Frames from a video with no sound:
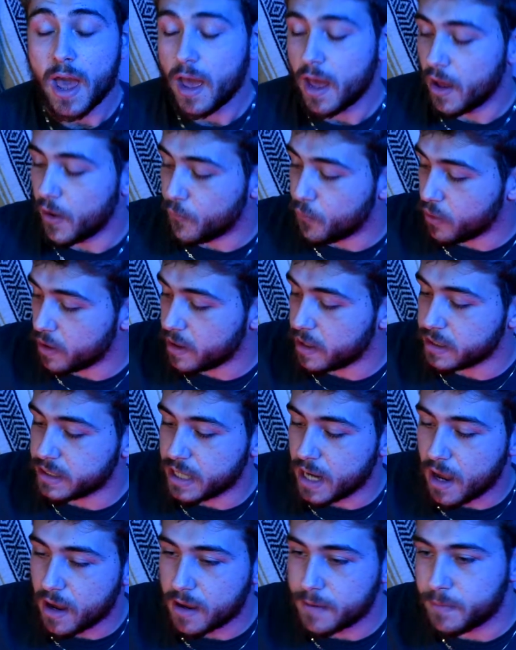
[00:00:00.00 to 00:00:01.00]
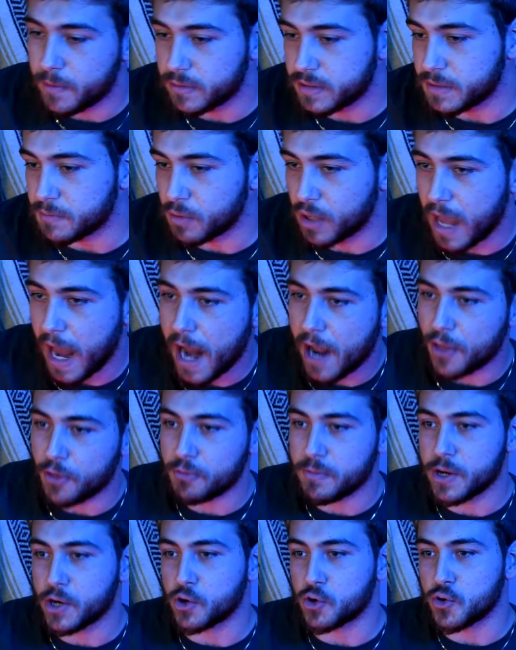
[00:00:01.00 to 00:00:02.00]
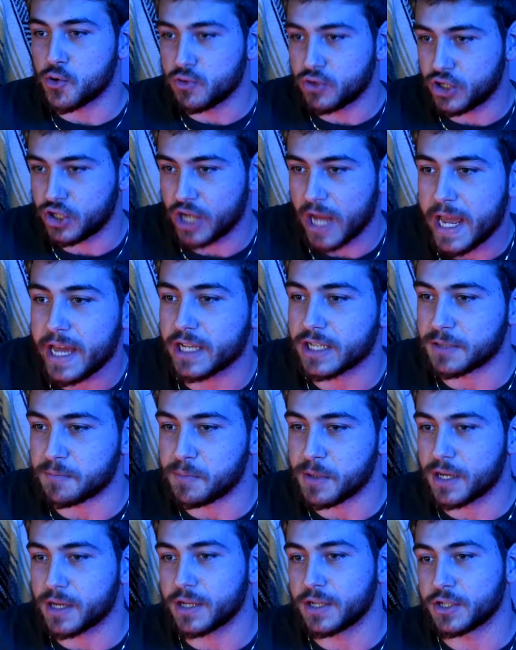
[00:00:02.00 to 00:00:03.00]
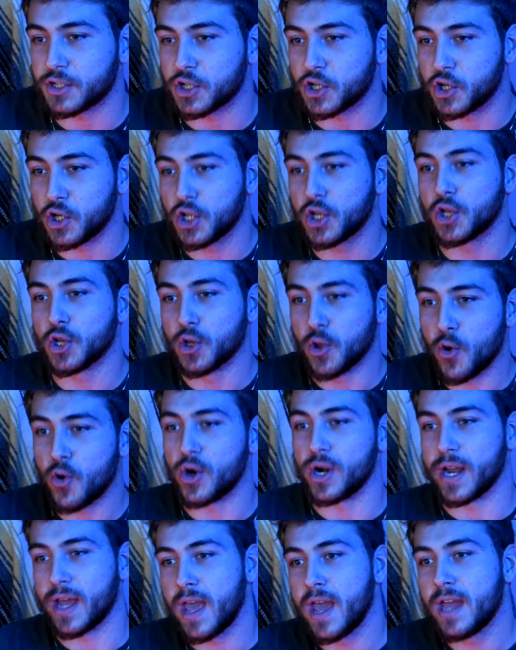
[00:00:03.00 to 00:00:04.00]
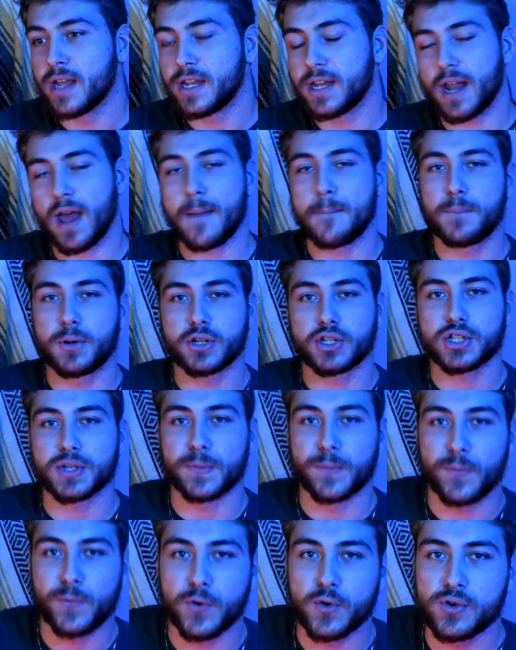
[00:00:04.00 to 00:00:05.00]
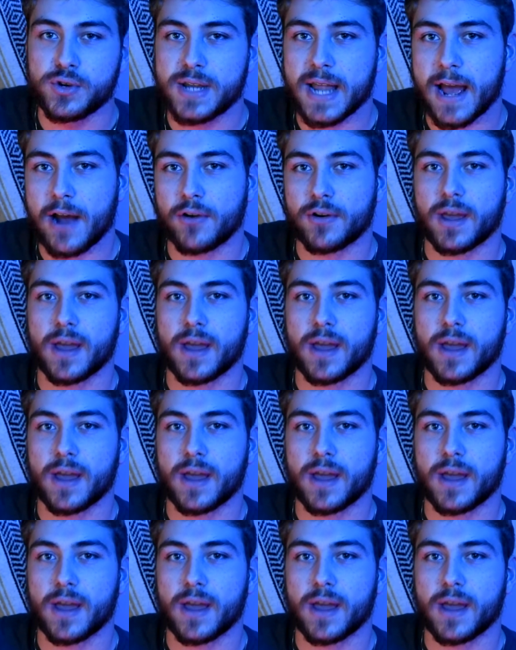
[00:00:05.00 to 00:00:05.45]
If we're going to talk about some calorie crusades, because good lord, did I put some food down.